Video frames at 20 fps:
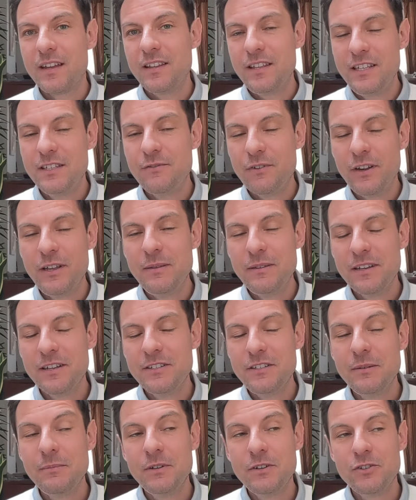it's very
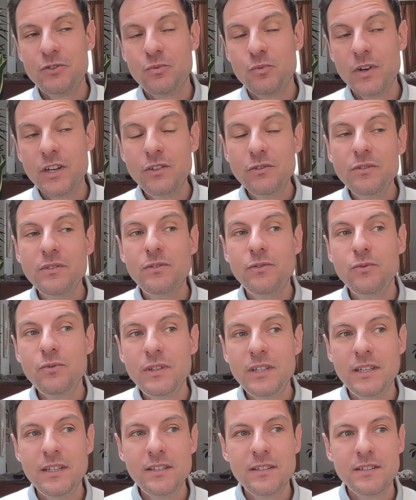interesting, because when you
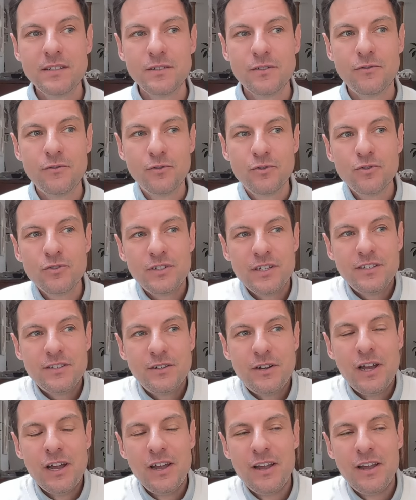do this, of course, there's